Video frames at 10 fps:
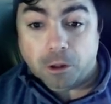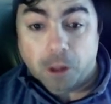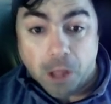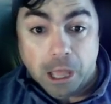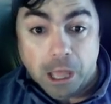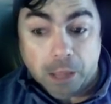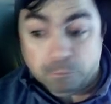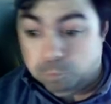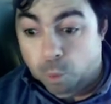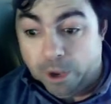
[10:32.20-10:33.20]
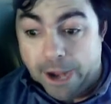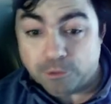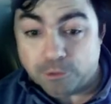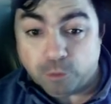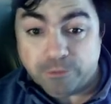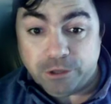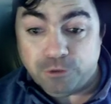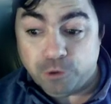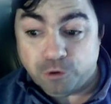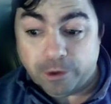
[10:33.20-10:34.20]
uh, what happens with these
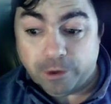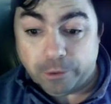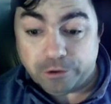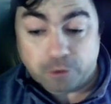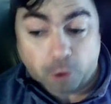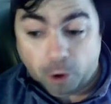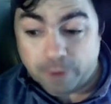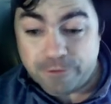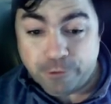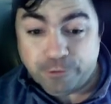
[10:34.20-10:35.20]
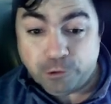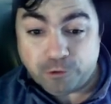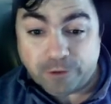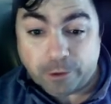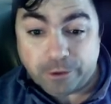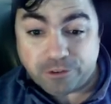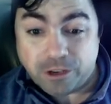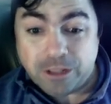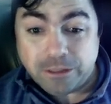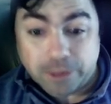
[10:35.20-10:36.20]
future variants. There are a few future variants
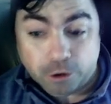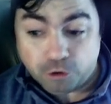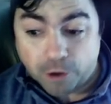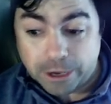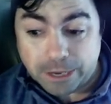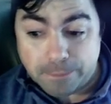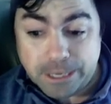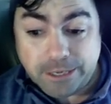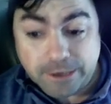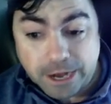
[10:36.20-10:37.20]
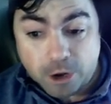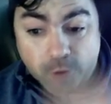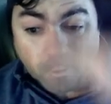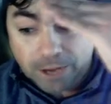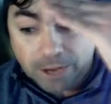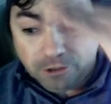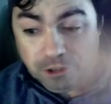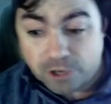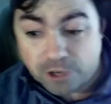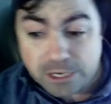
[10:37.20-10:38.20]
that are trying to compete to take over
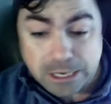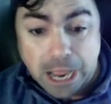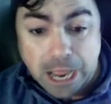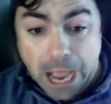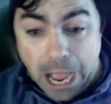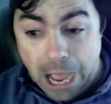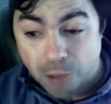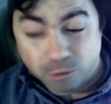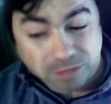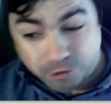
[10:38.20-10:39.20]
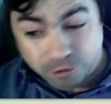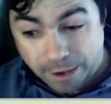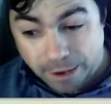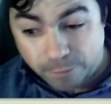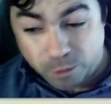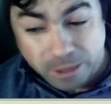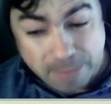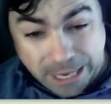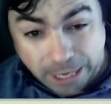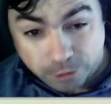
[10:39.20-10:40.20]
XEC. Uh, with less travel, they
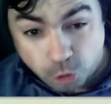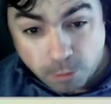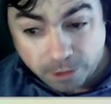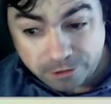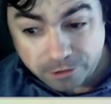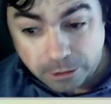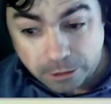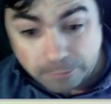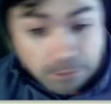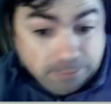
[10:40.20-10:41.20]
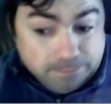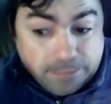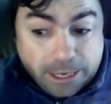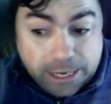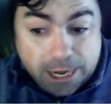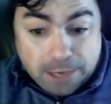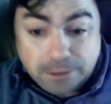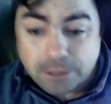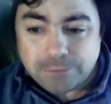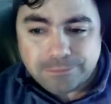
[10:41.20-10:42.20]
may not do much, but then again,
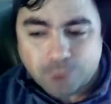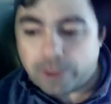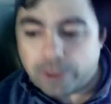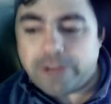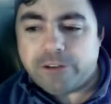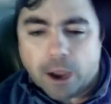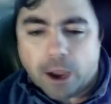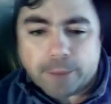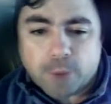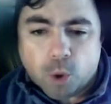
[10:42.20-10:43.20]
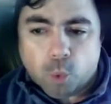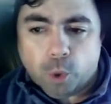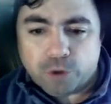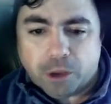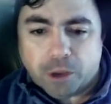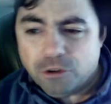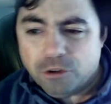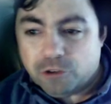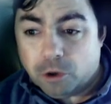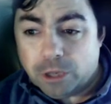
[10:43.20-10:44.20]
only time will tell.
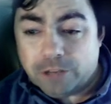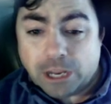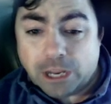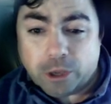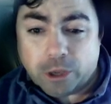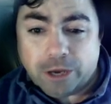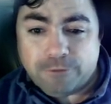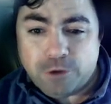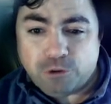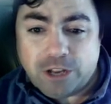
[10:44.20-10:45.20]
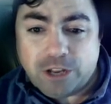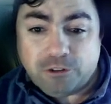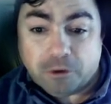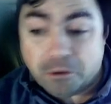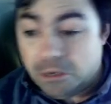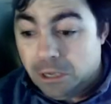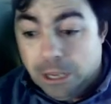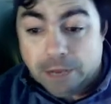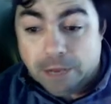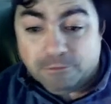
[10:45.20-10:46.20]
So let's take a look at a few states here.
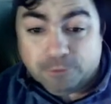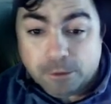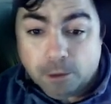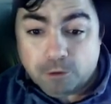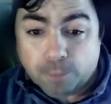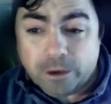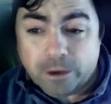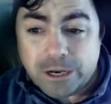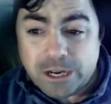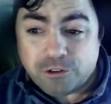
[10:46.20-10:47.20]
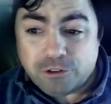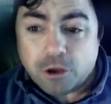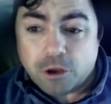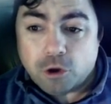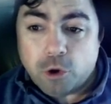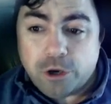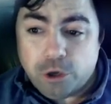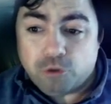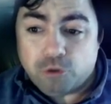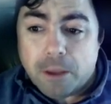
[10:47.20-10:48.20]
And for the most part, it is good
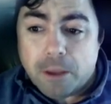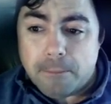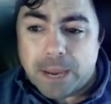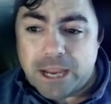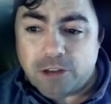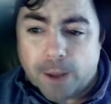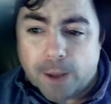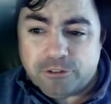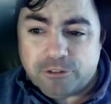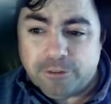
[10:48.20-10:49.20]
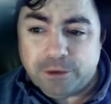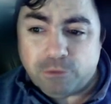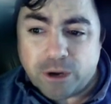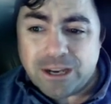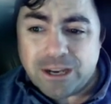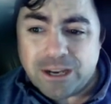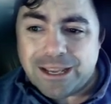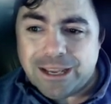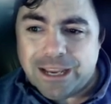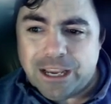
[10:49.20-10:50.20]
news. Maine's positivity rate
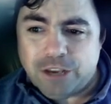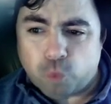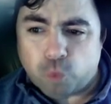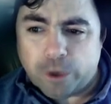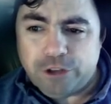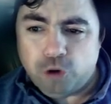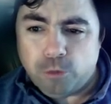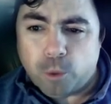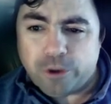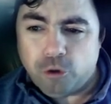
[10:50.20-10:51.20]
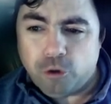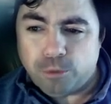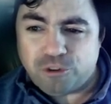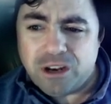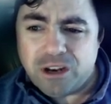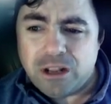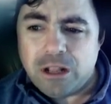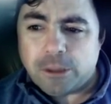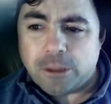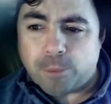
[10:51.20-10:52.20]
is 22.2%.
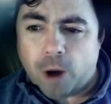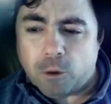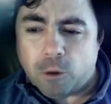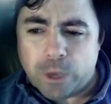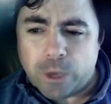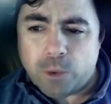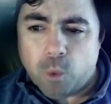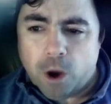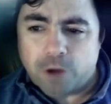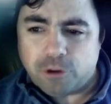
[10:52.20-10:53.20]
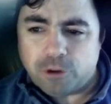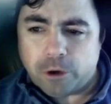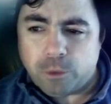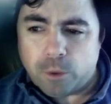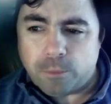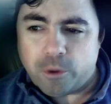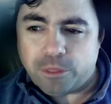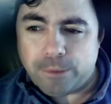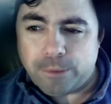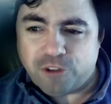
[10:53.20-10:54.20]
The prior week was
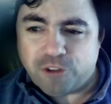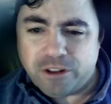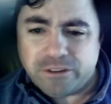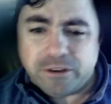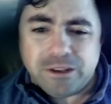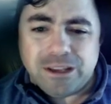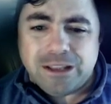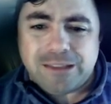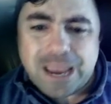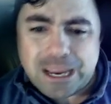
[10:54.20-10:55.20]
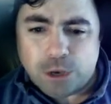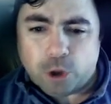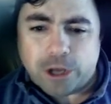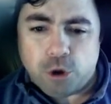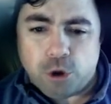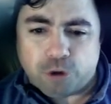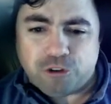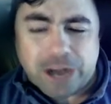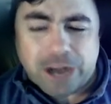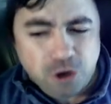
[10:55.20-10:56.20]
31.3%. Taking a look at New York
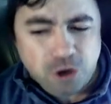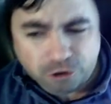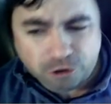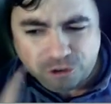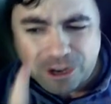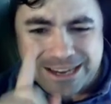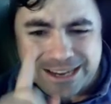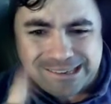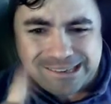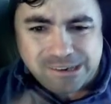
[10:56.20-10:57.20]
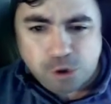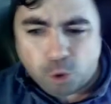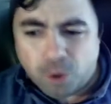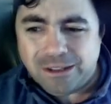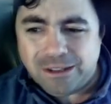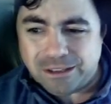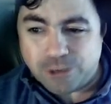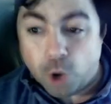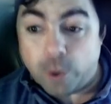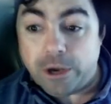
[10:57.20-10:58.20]
State. Now, New York State is still
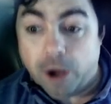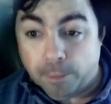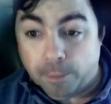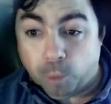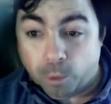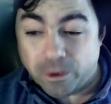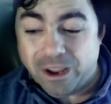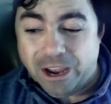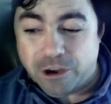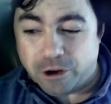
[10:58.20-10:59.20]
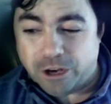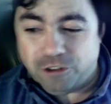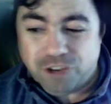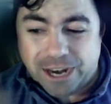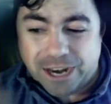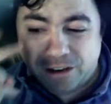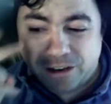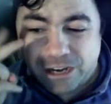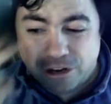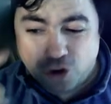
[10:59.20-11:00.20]
going upward, and you're going to see that
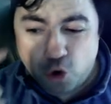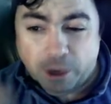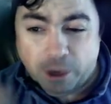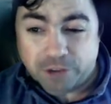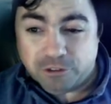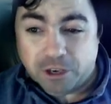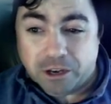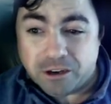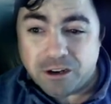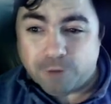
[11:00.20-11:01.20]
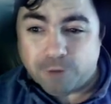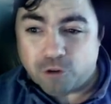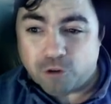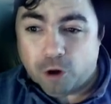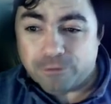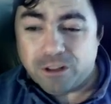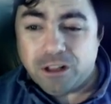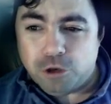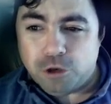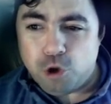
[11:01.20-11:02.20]
in two ways today. First off,
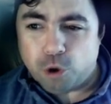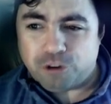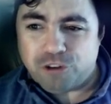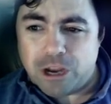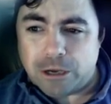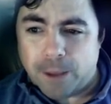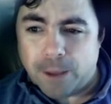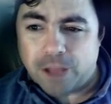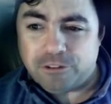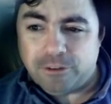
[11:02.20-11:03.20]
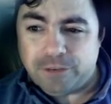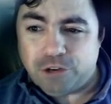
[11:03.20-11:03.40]
New York State to positivity